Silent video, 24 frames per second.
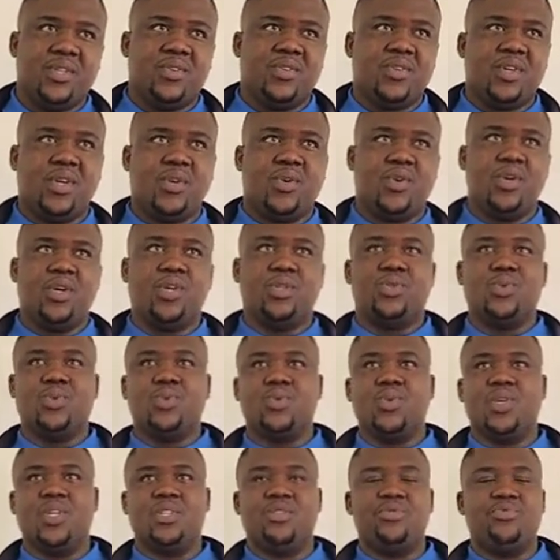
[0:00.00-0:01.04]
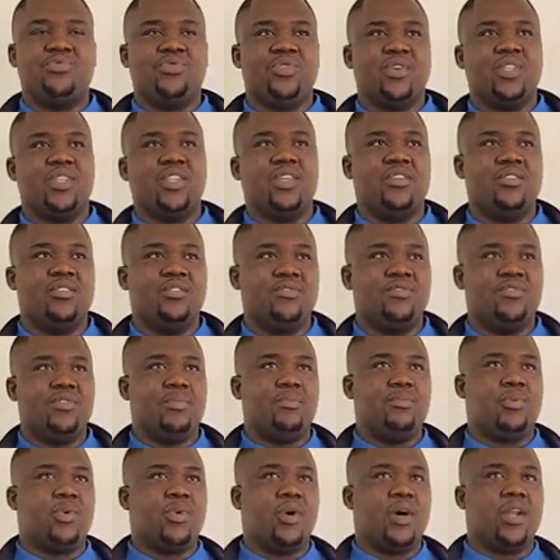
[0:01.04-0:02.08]
We're going to 2014
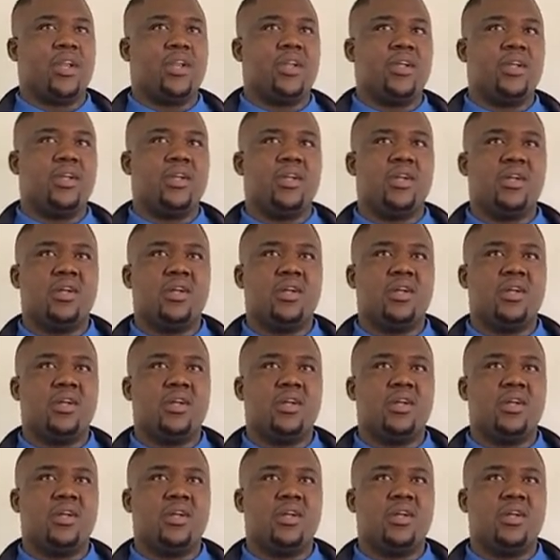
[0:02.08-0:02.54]
February